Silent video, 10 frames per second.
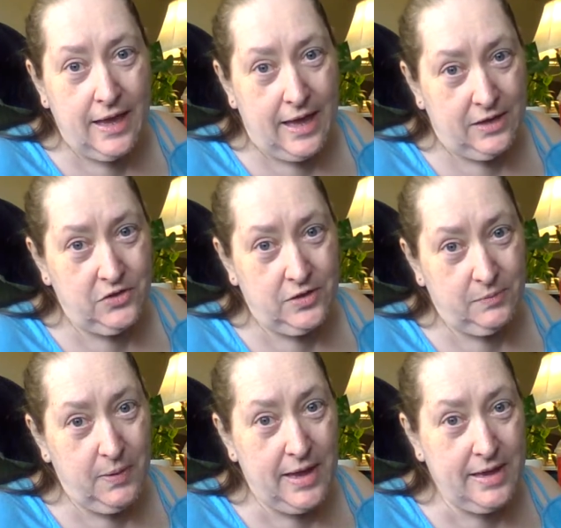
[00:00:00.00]
and she's
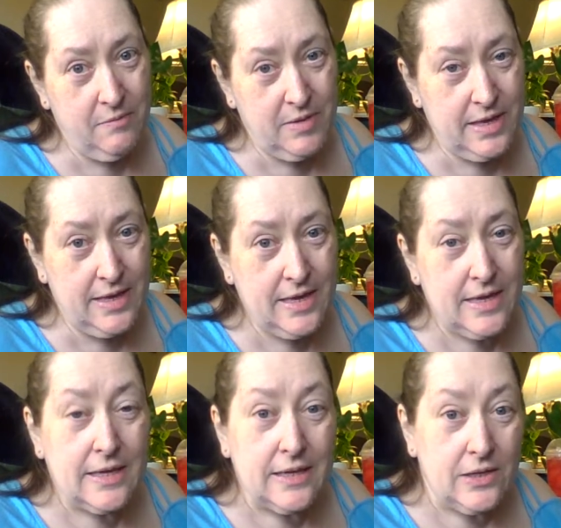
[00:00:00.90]
paying me
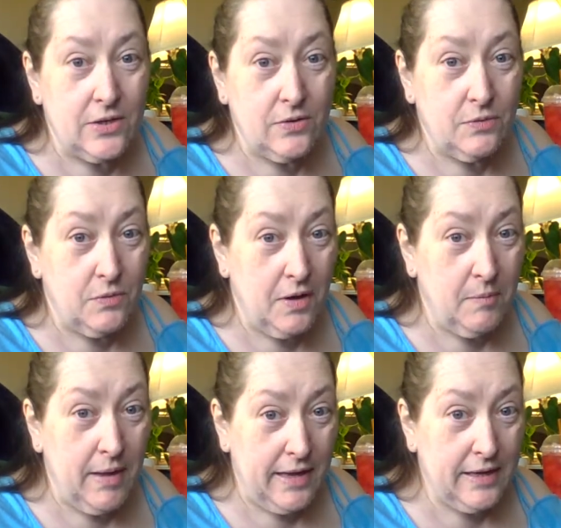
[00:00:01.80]
to
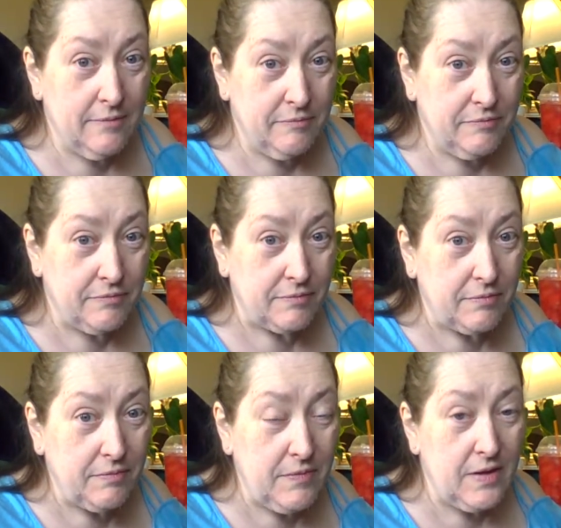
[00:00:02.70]
make
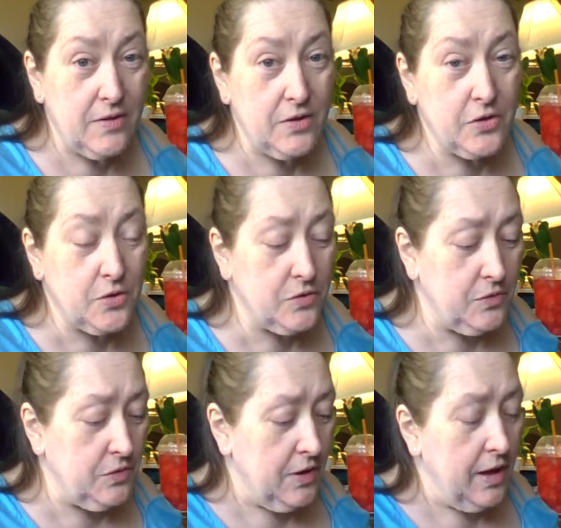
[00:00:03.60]
a
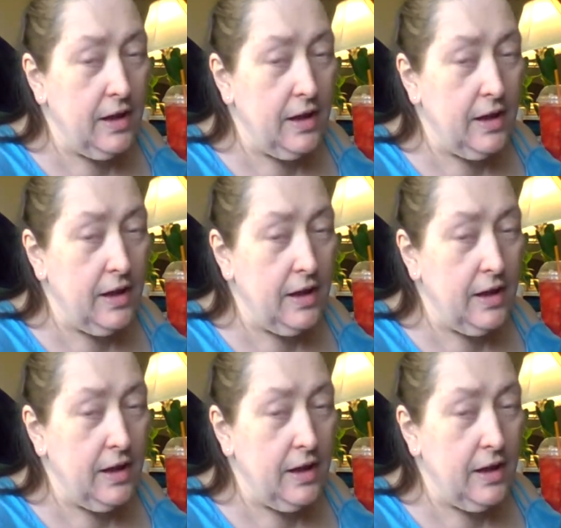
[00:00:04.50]
turtle.